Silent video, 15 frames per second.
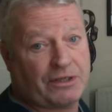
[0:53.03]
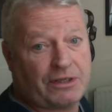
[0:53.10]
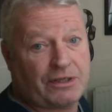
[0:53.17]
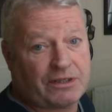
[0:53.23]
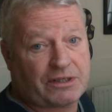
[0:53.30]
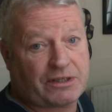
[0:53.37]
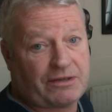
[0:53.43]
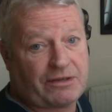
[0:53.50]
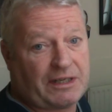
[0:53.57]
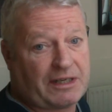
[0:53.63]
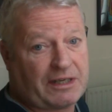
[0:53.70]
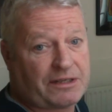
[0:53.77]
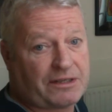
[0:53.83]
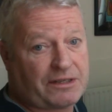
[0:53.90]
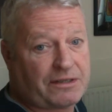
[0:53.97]
So in
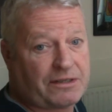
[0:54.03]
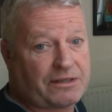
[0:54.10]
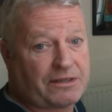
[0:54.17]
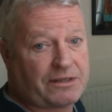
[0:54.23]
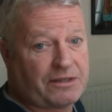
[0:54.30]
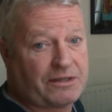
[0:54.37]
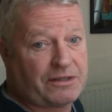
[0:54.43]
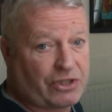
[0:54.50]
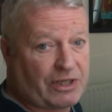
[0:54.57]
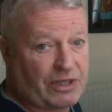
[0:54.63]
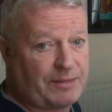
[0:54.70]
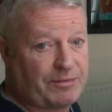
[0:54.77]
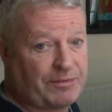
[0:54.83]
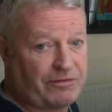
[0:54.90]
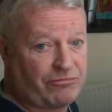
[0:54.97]
essence, the
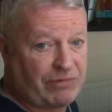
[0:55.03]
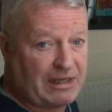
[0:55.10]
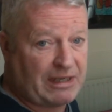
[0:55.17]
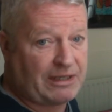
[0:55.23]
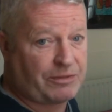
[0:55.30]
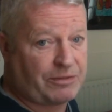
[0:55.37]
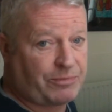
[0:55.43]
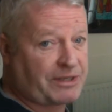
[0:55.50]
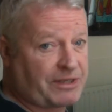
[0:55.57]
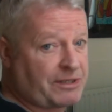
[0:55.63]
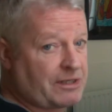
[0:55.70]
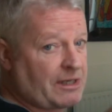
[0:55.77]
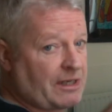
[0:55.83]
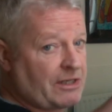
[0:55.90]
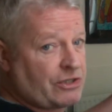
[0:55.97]
shape of a really good
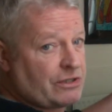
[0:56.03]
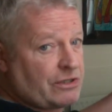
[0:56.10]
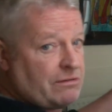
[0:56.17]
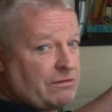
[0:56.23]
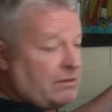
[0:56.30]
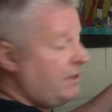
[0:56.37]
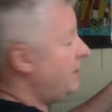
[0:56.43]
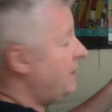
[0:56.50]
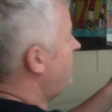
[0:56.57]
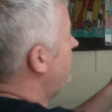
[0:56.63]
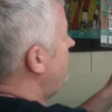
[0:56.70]
presentation is to